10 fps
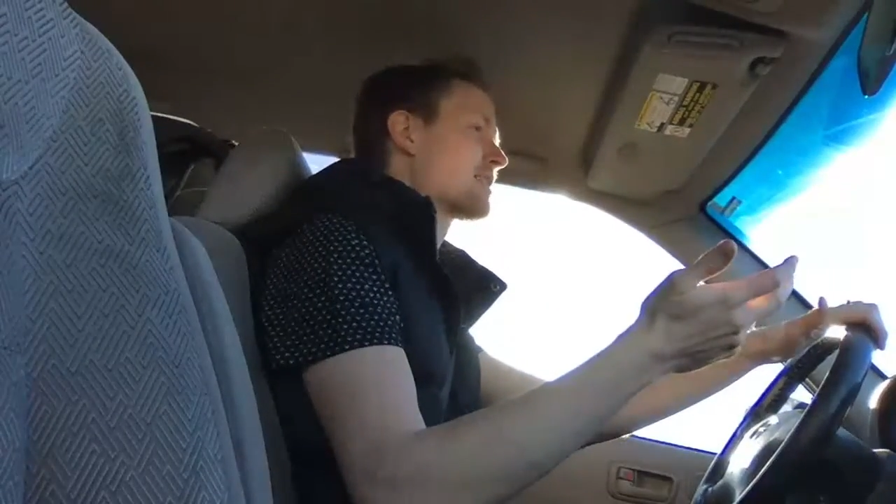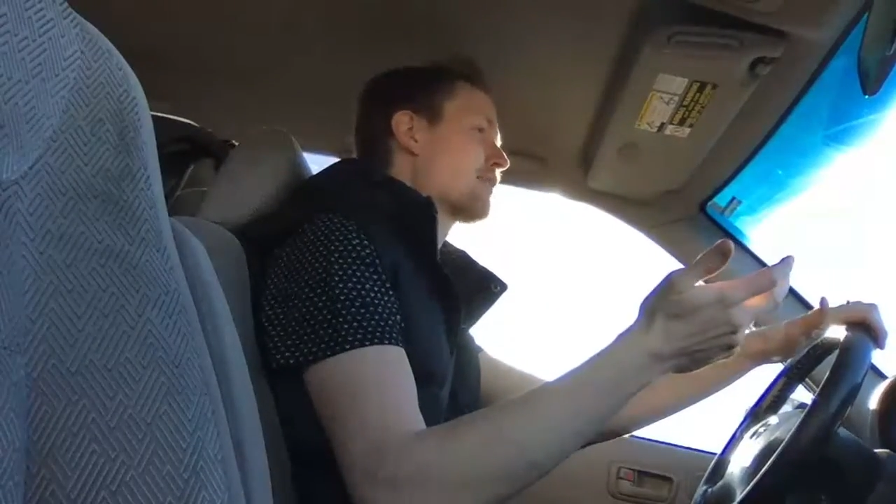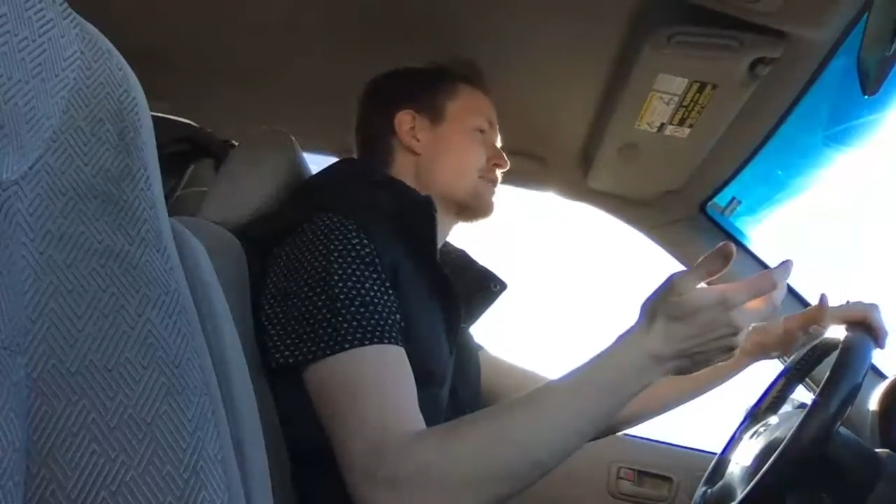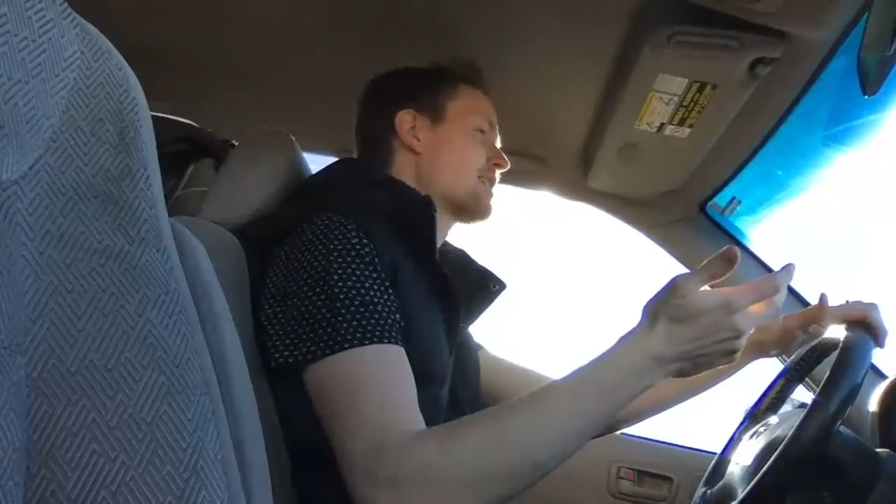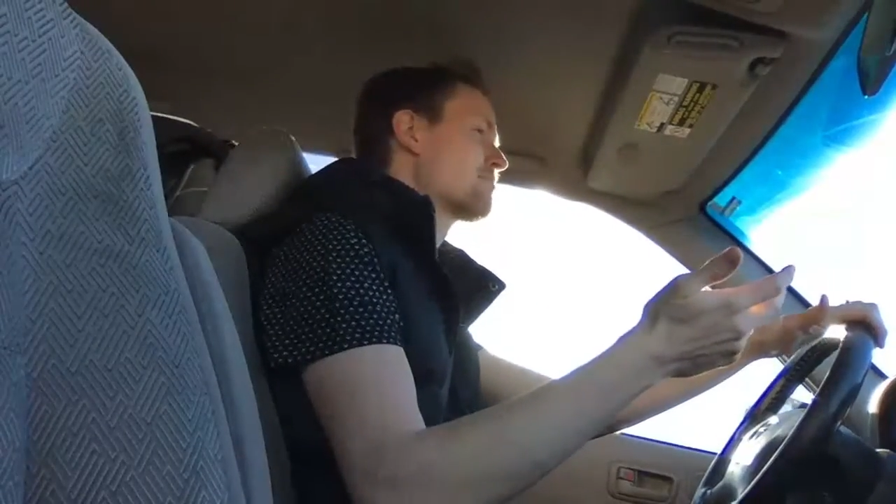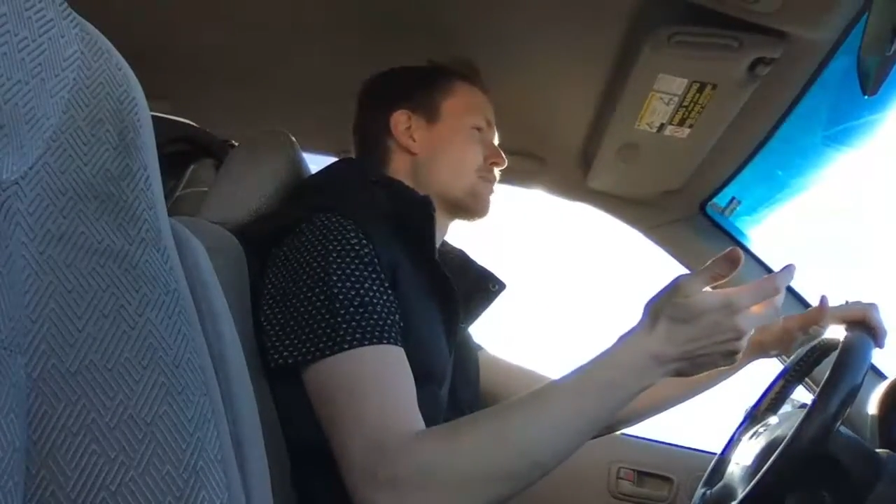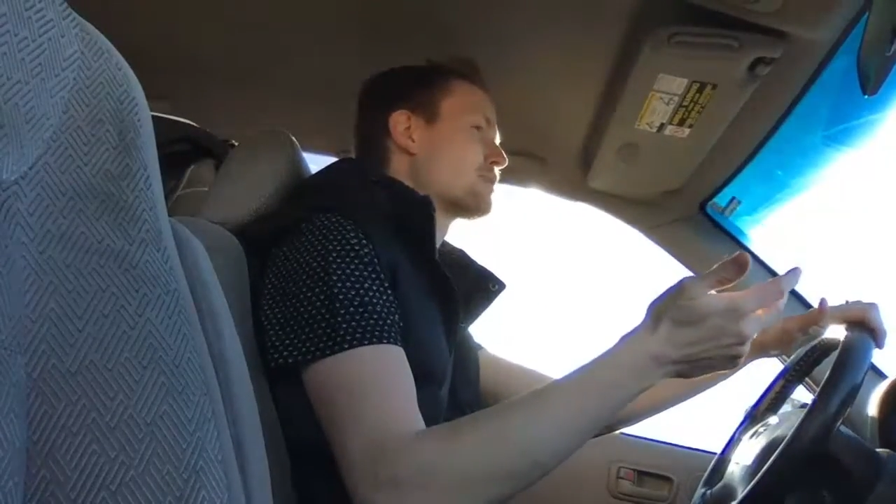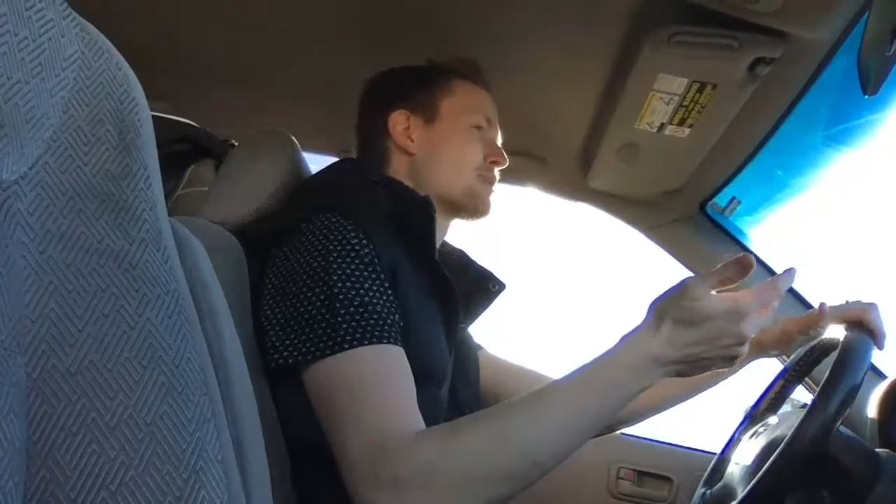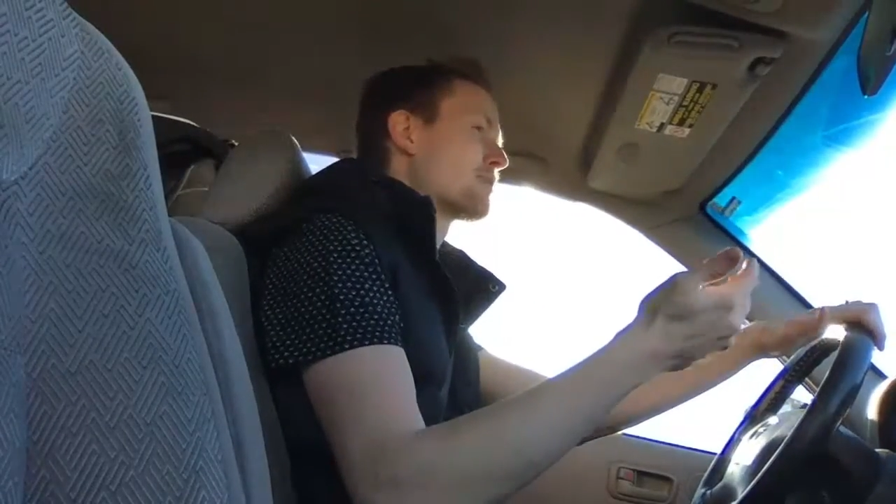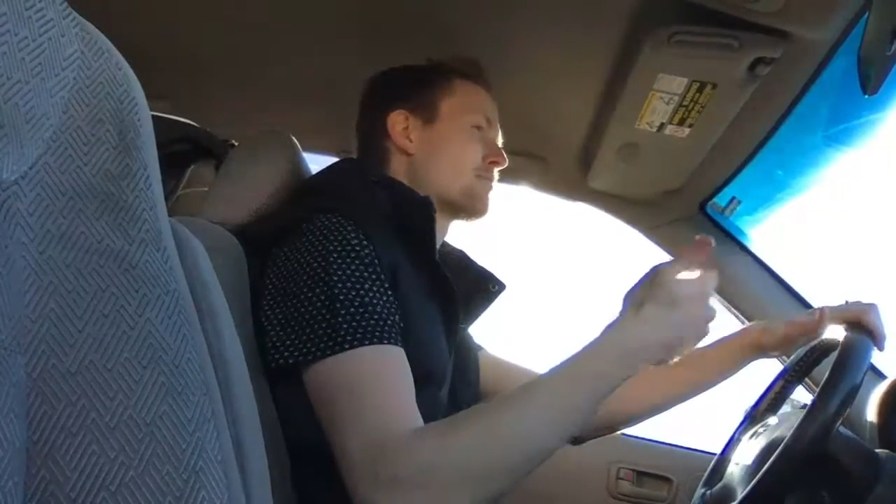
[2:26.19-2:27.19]
I would say
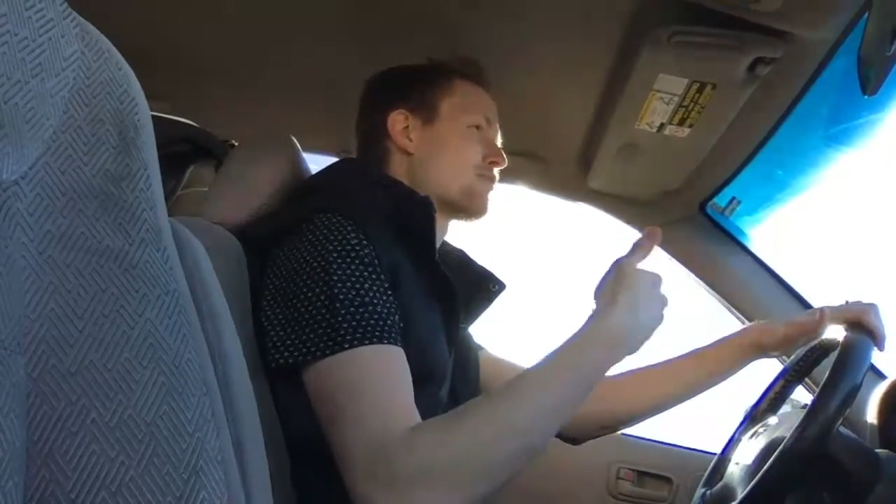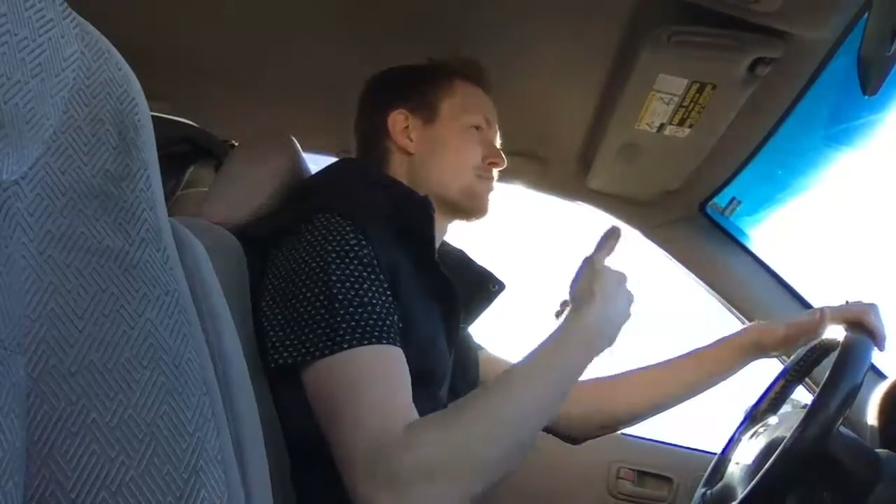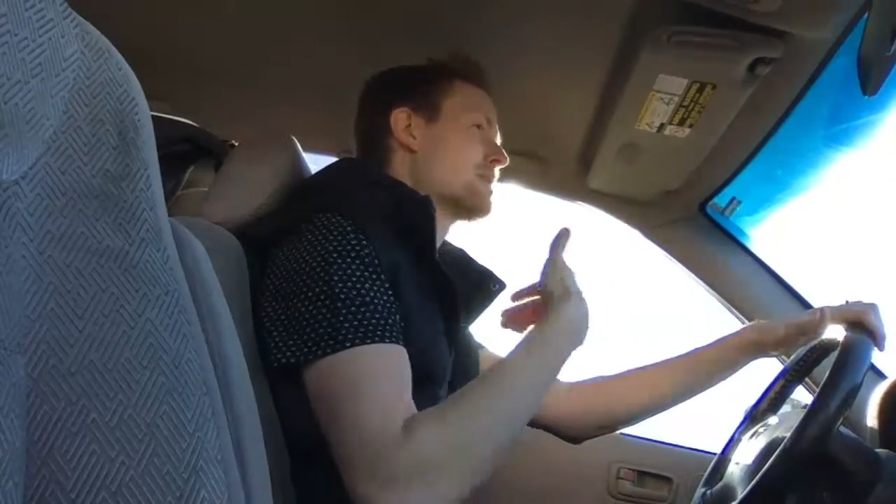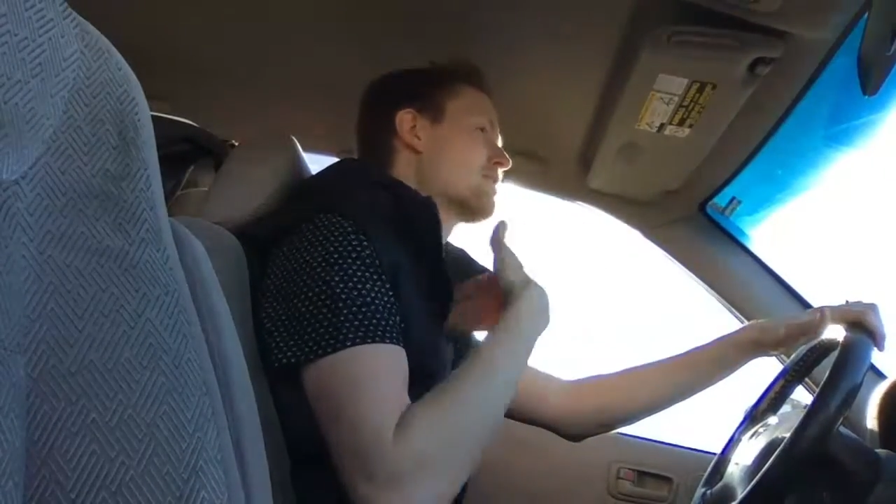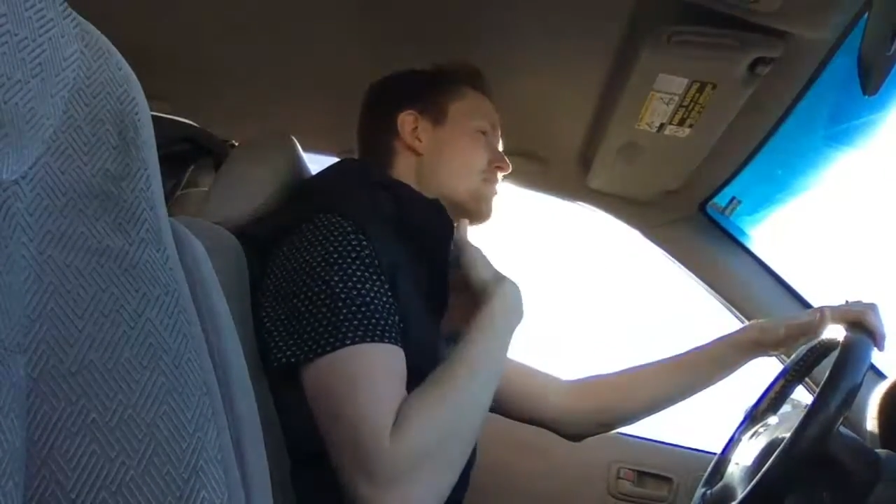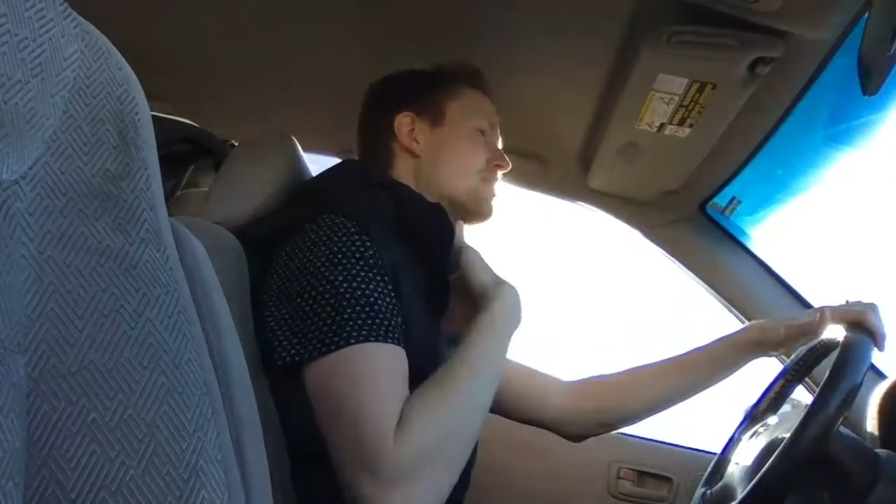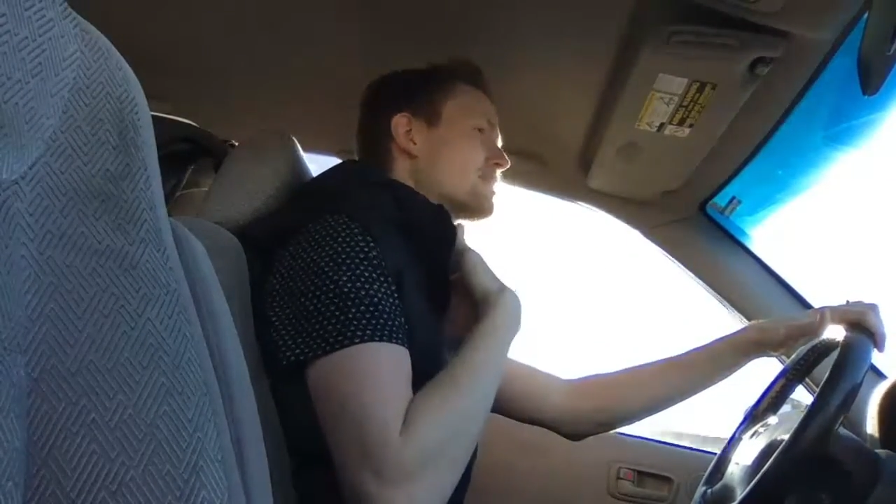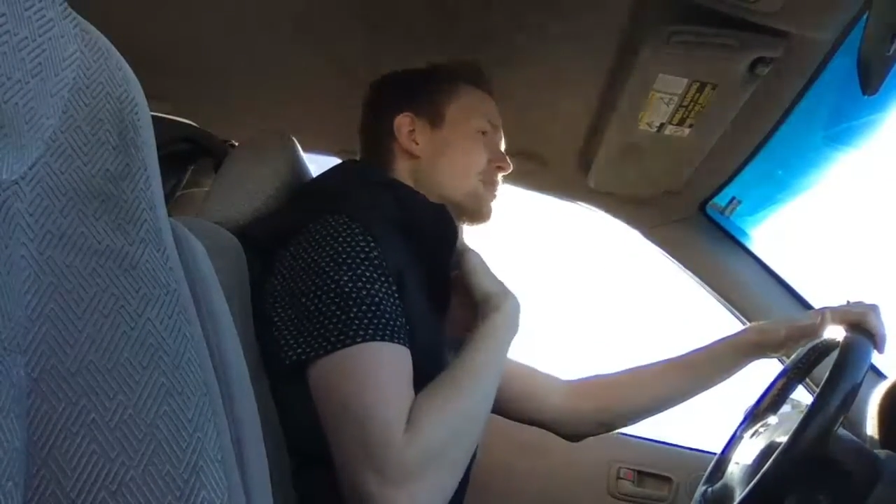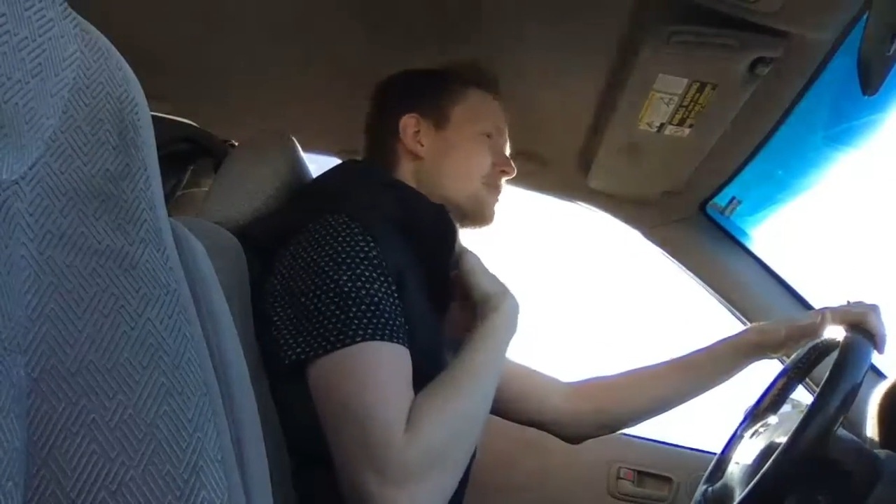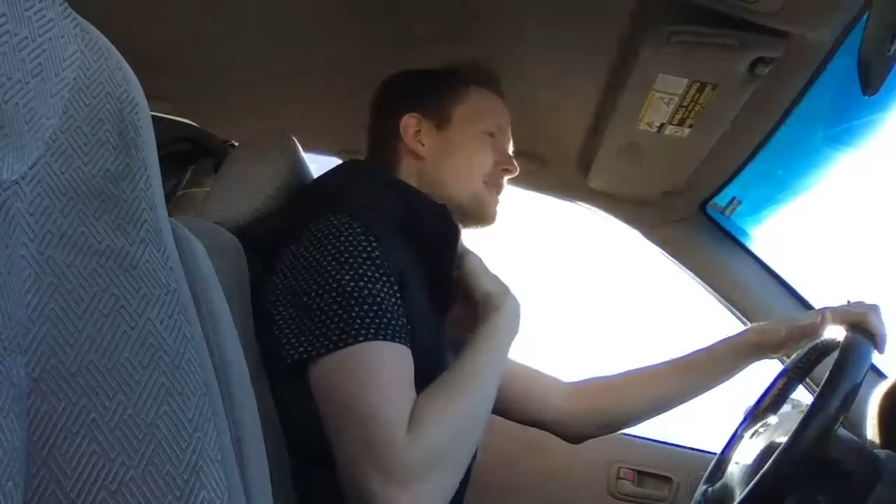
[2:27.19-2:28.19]
most of them for me are
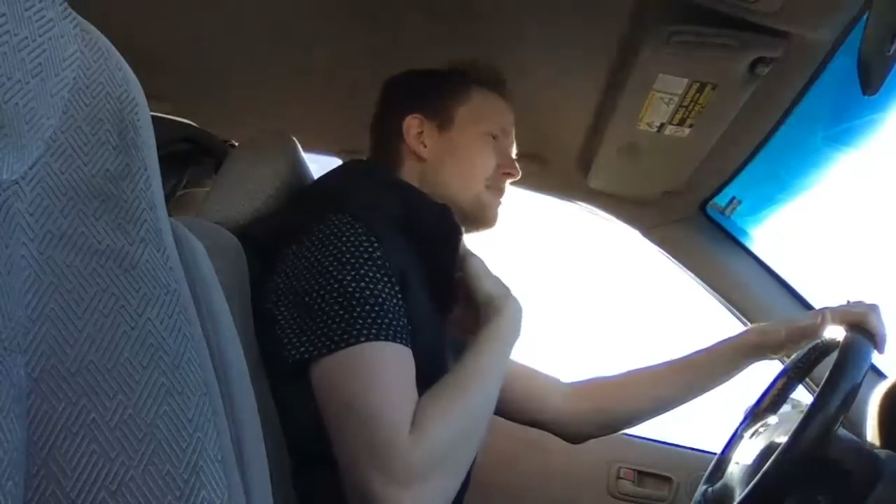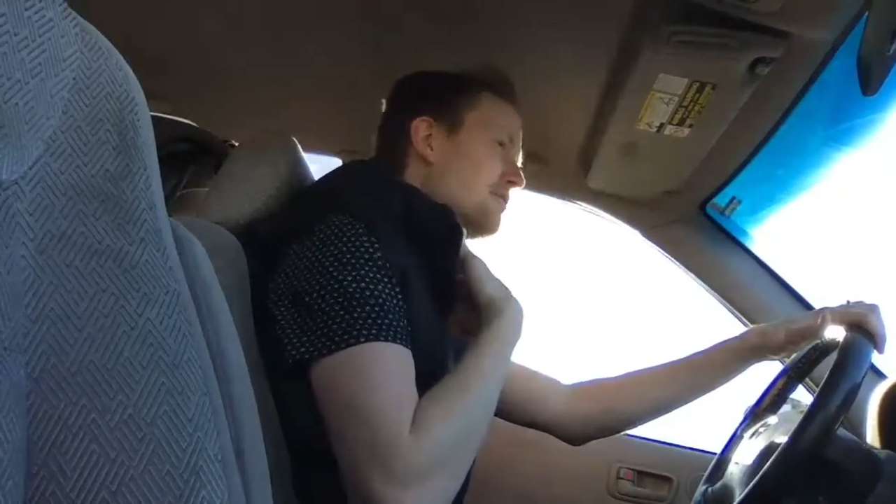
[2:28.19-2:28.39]
alternative,